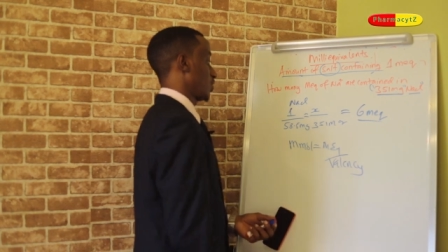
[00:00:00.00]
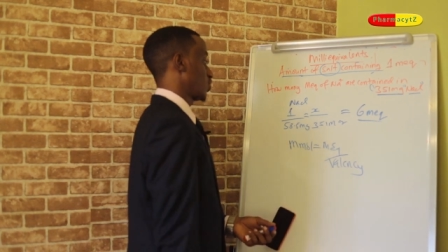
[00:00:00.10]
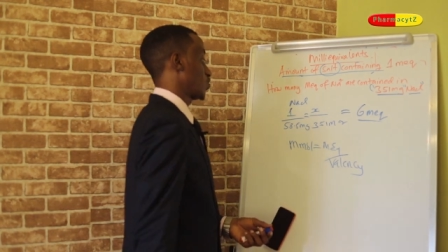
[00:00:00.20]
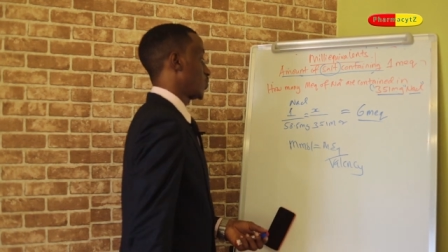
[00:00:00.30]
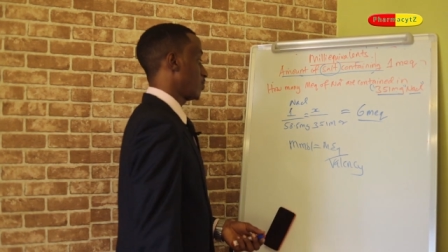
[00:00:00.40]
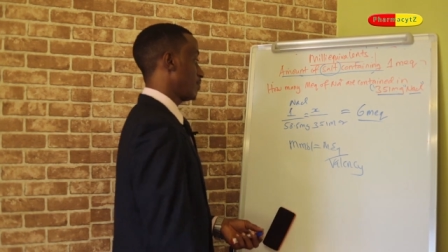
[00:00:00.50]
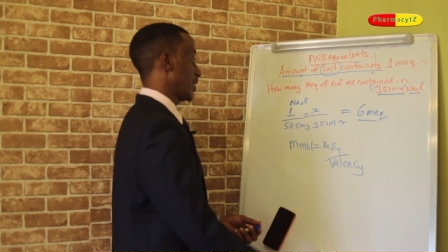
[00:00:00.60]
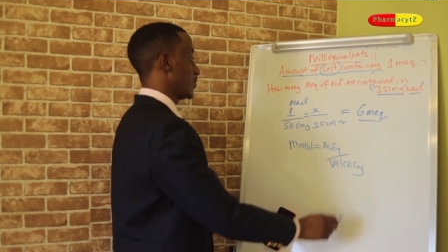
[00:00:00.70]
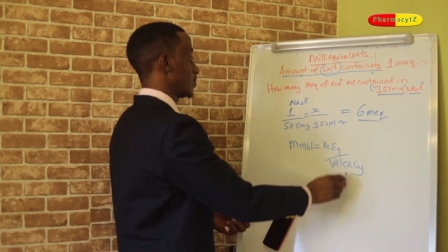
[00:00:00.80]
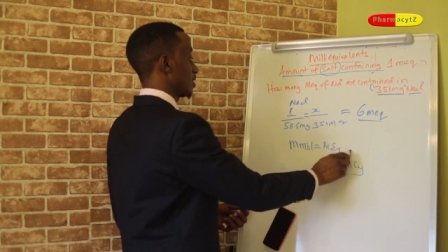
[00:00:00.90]
So
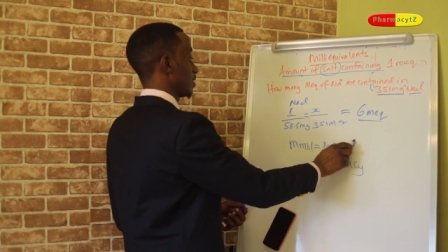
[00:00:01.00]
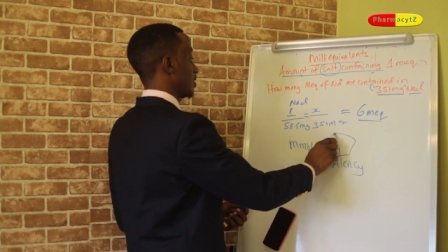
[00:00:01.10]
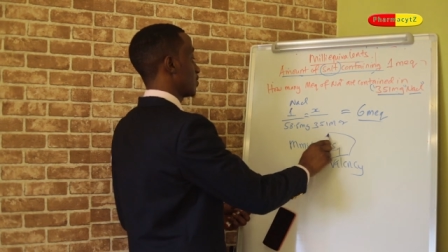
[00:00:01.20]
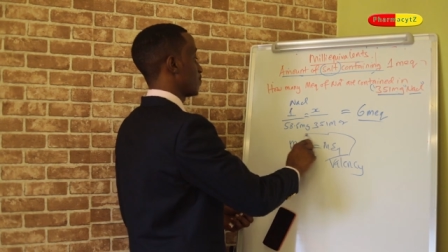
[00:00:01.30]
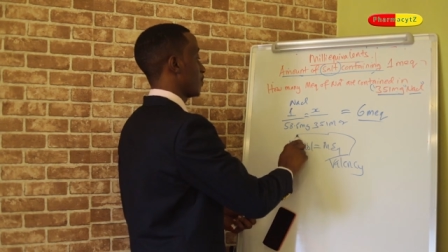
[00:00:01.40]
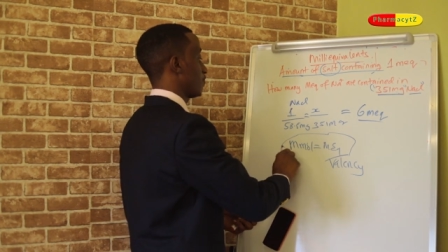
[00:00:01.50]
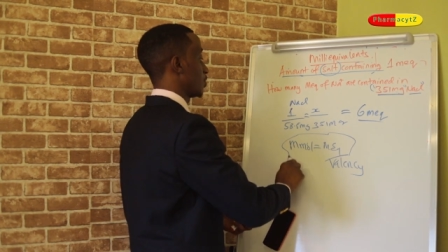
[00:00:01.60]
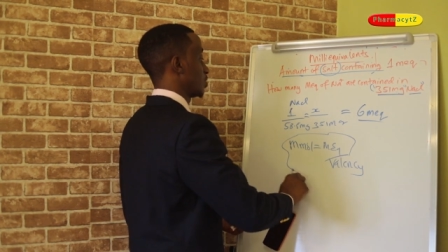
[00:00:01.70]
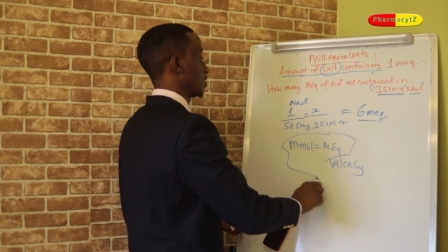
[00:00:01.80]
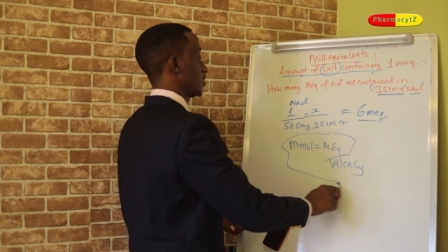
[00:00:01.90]
by using this
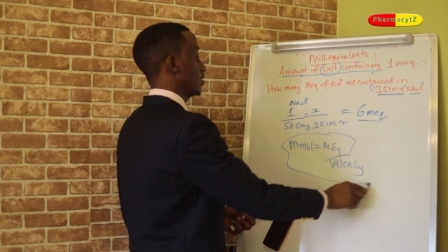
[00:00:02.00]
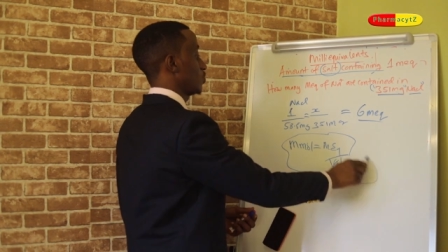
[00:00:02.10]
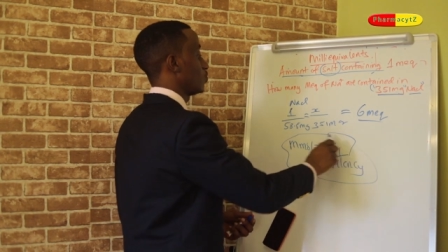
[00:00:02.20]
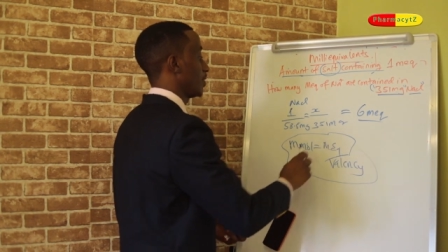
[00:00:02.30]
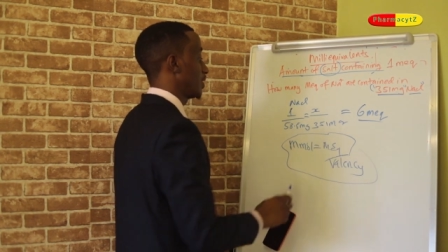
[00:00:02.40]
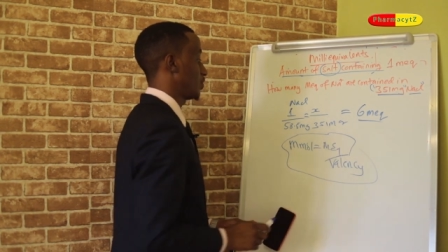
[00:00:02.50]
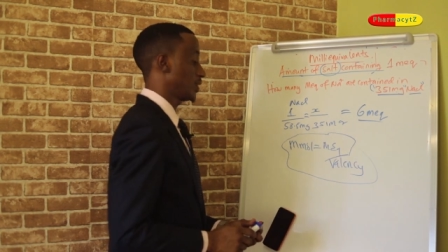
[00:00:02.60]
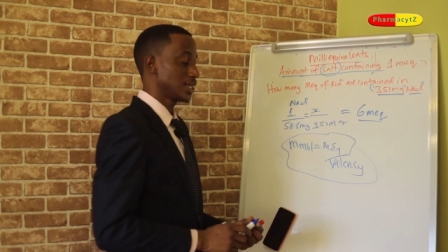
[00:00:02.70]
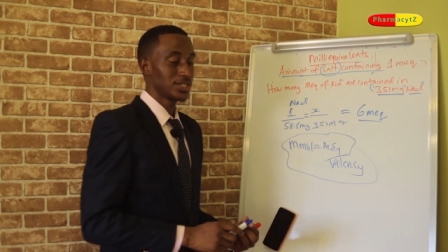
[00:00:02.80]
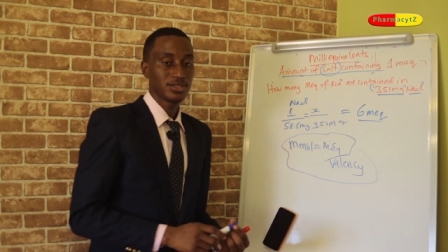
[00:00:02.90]
proportion, you may
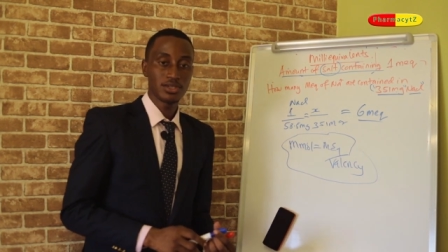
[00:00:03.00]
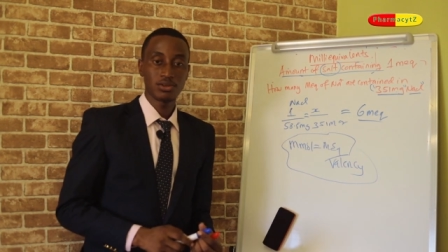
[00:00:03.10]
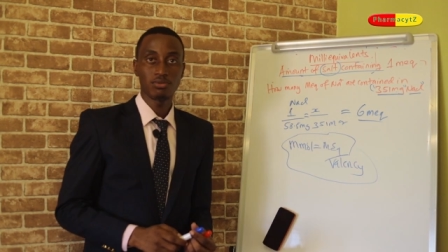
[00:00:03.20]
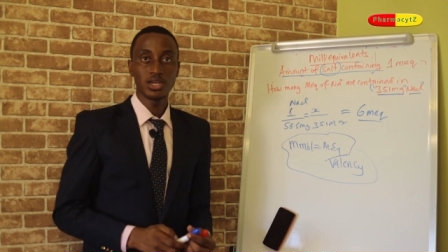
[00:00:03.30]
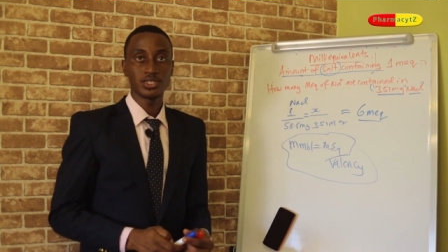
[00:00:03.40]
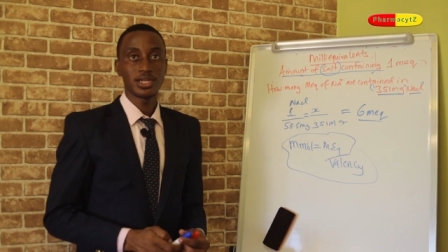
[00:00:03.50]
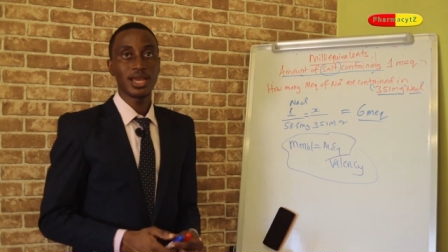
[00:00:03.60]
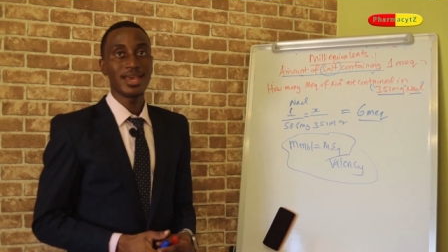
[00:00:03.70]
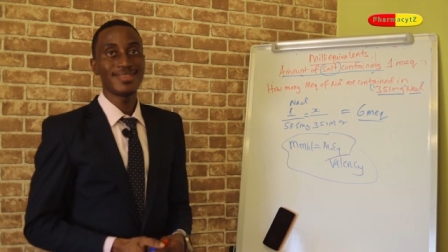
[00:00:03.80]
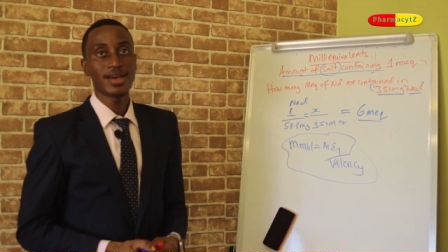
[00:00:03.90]
change the equation
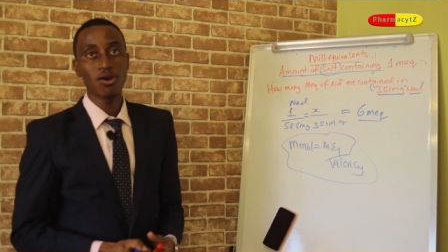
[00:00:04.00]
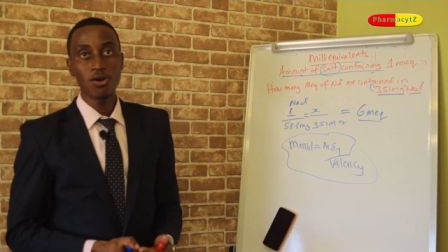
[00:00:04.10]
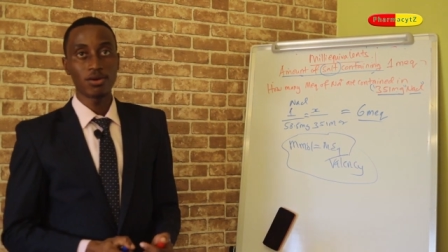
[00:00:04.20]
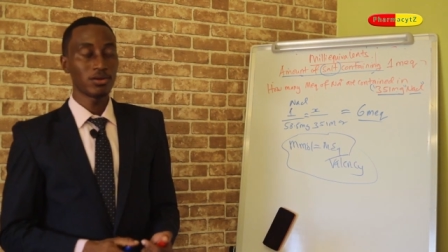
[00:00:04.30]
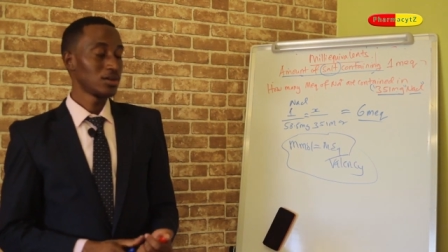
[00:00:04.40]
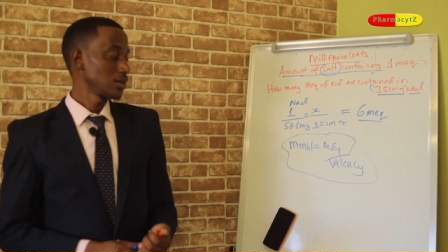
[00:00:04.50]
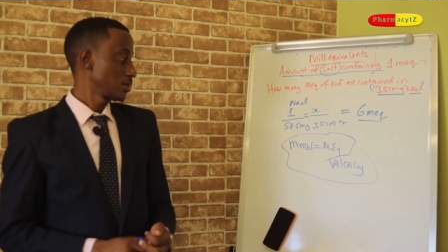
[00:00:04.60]
either or,